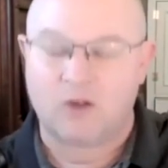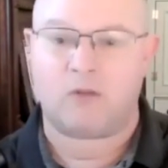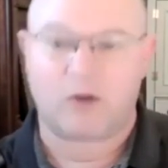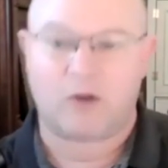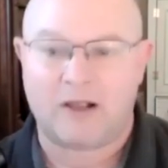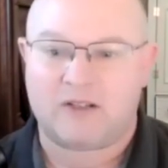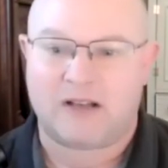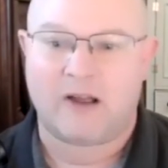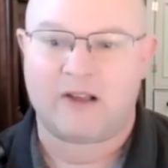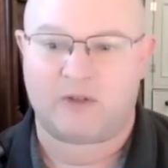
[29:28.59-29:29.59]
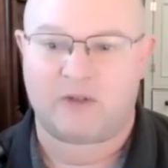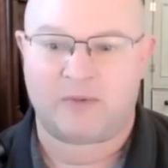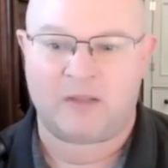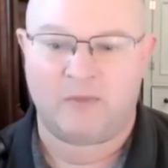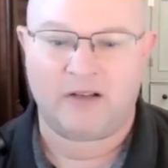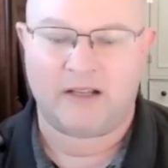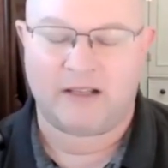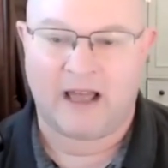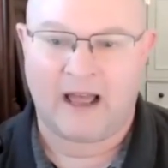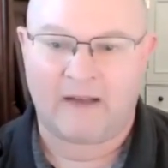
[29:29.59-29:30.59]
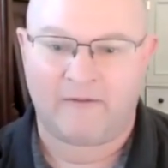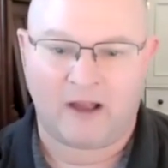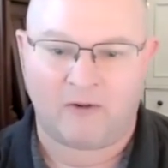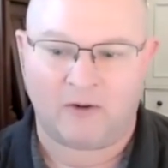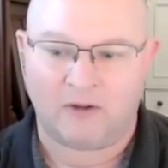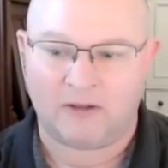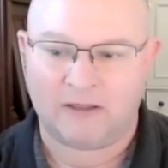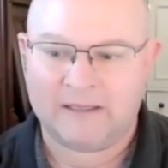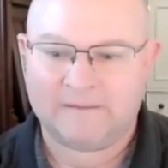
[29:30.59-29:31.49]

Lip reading: Someone else now has responsibility of that for that role,